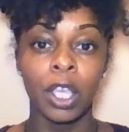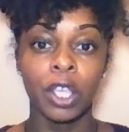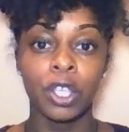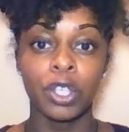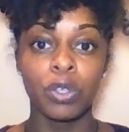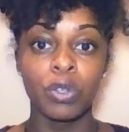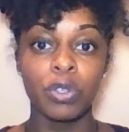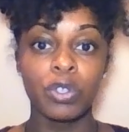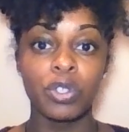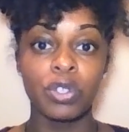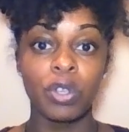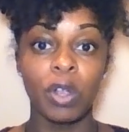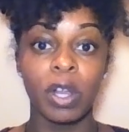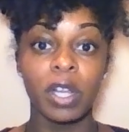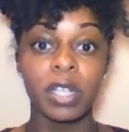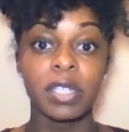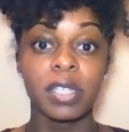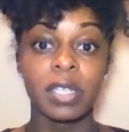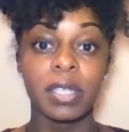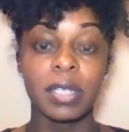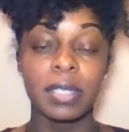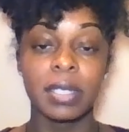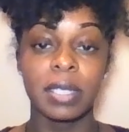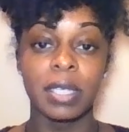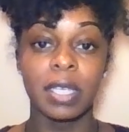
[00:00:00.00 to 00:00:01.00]
you'll start
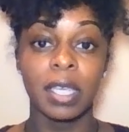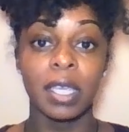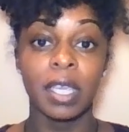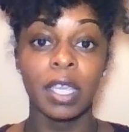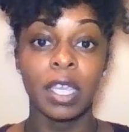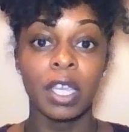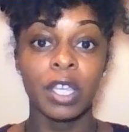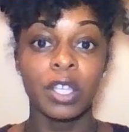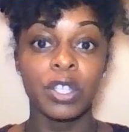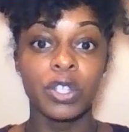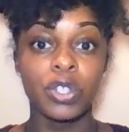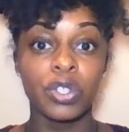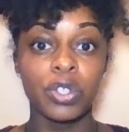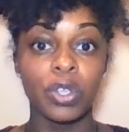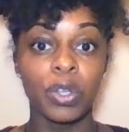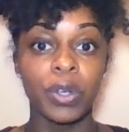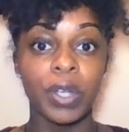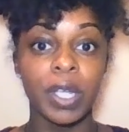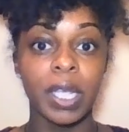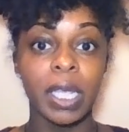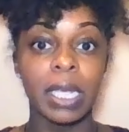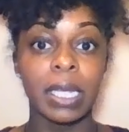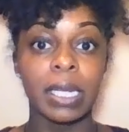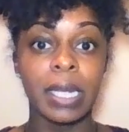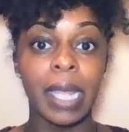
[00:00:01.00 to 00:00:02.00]
to see
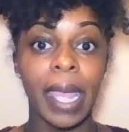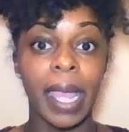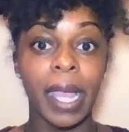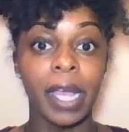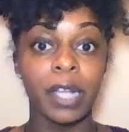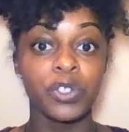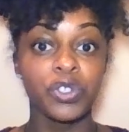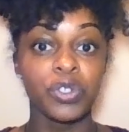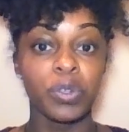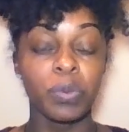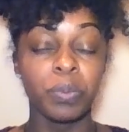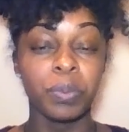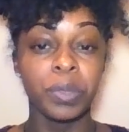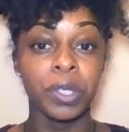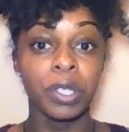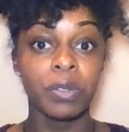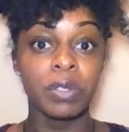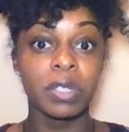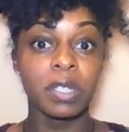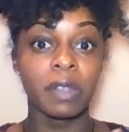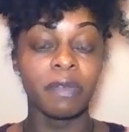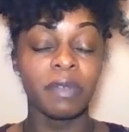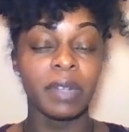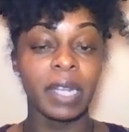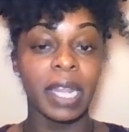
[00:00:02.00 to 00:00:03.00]
certain
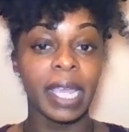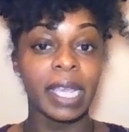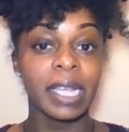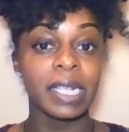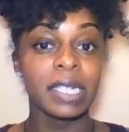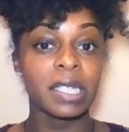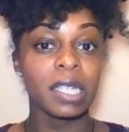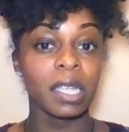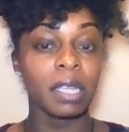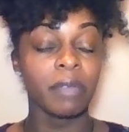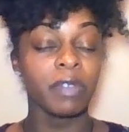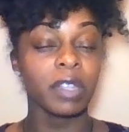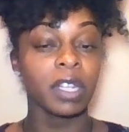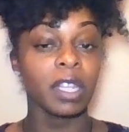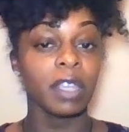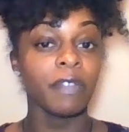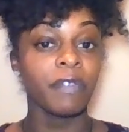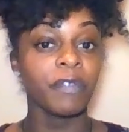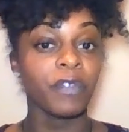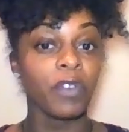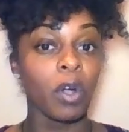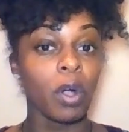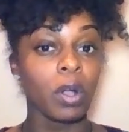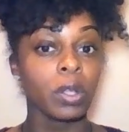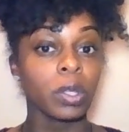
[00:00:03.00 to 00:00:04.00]
attributes of negativity
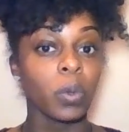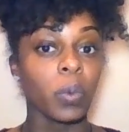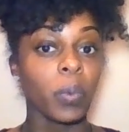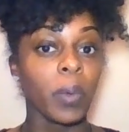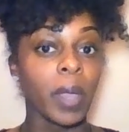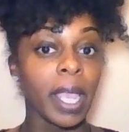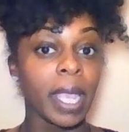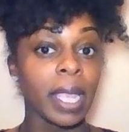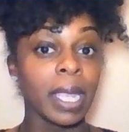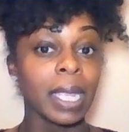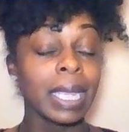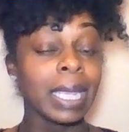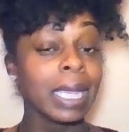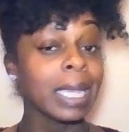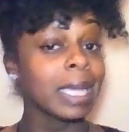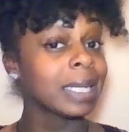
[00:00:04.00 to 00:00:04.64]
fall away.